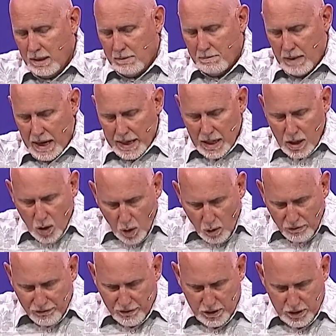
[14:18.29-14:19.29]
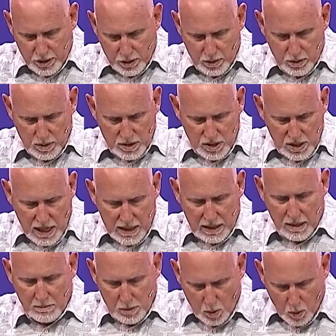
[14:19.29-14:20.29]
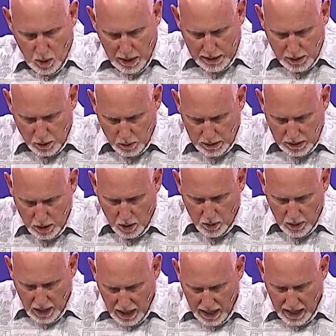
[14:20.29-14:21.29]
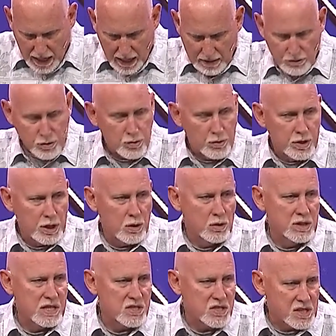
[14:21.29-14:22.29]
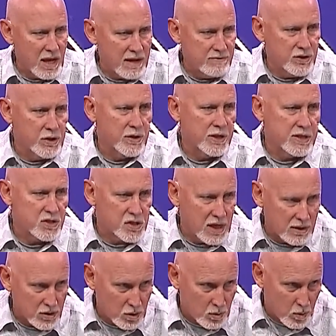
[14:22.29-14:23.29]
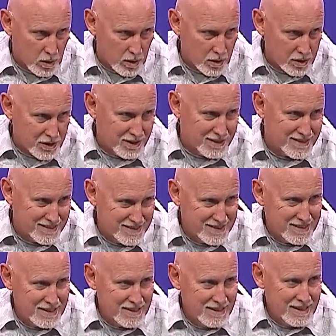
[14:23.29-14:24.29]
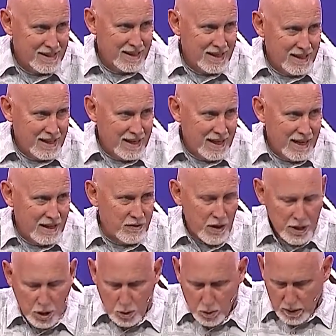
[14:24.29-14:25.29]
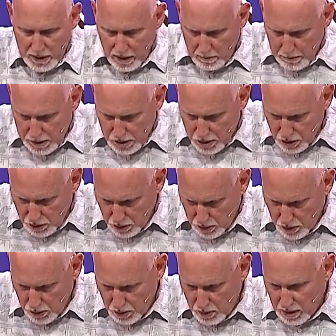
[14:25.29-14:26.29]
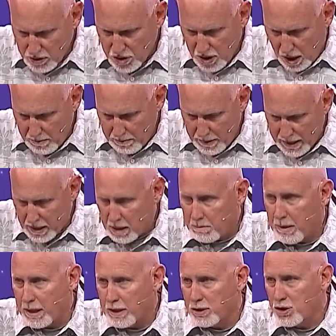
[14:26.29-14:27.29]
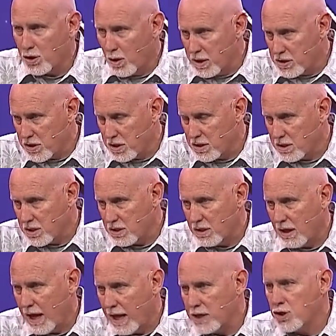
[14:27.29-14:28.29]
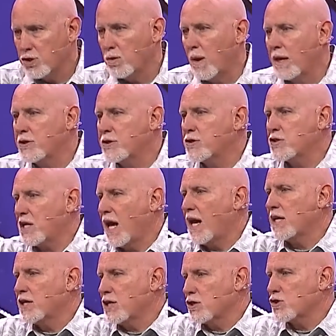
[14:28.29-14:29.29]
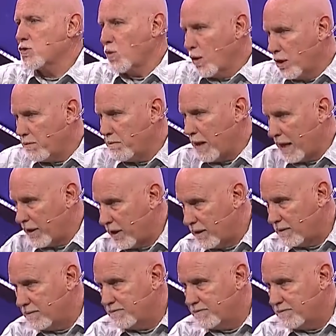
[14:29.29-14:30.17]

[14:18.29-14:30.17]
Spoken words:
My goal for you is that, number one, you would know God through the only Savior he sent the world, and that you would, number two, start making better choices as you understand his word better.